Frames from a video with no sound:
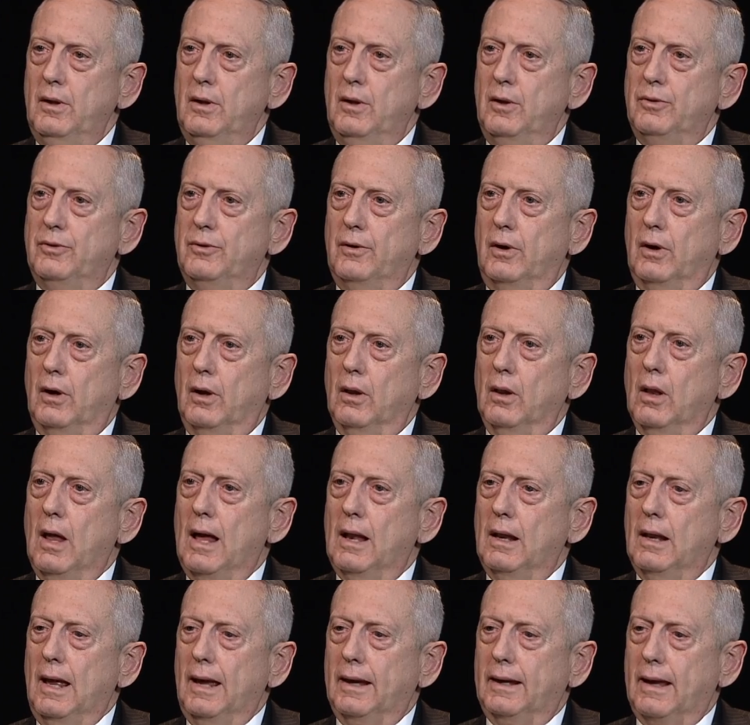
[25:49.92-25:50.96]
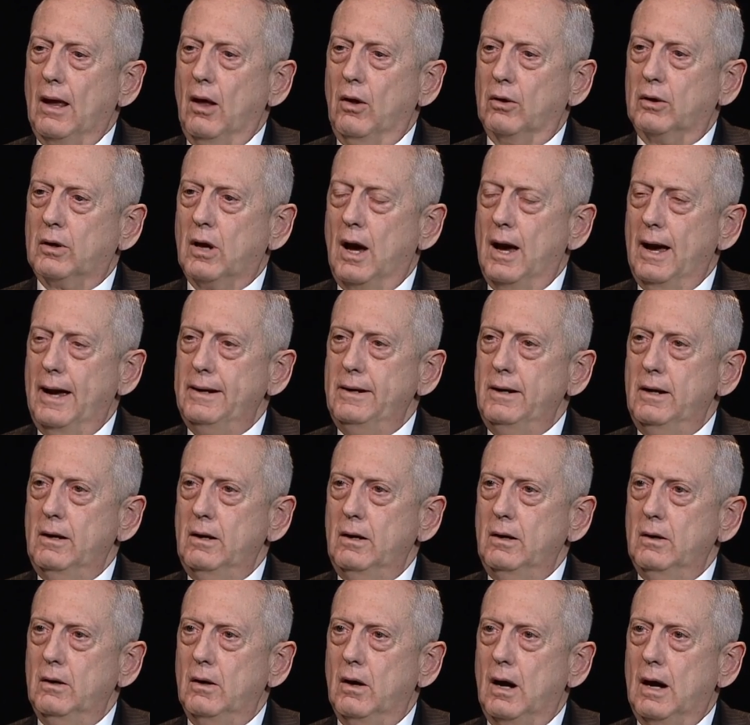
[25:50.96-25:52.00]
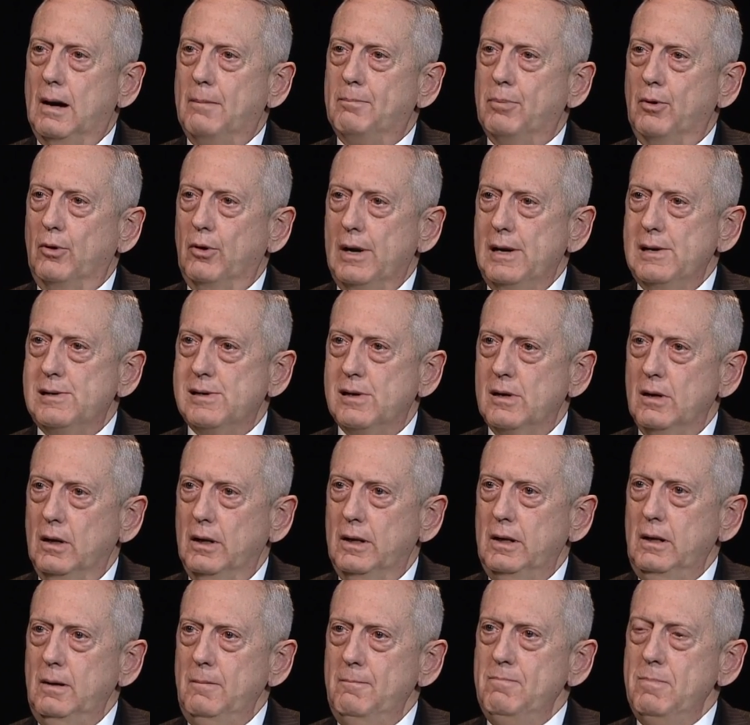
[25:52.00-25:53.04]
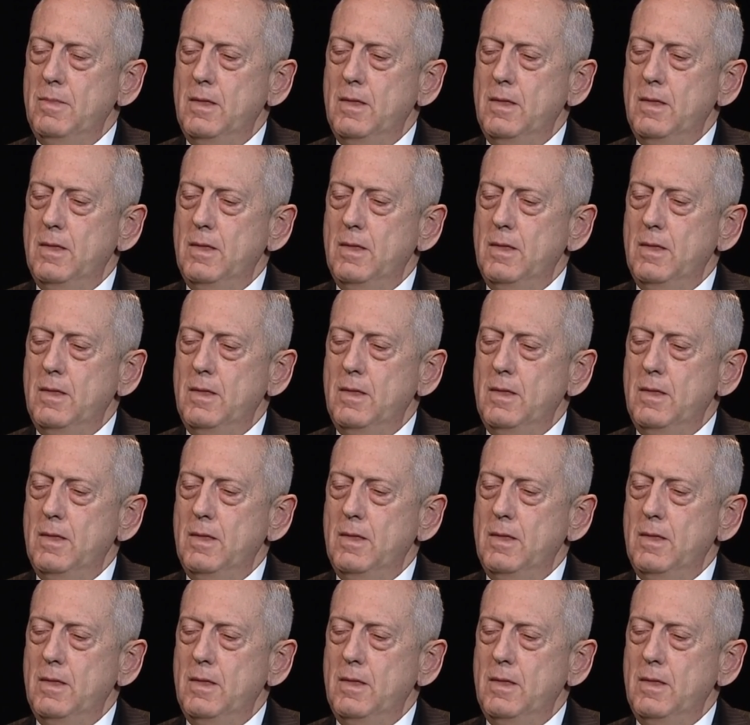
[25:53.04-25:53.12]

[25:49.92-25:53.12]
They're a lot like Al-Qaeda operationally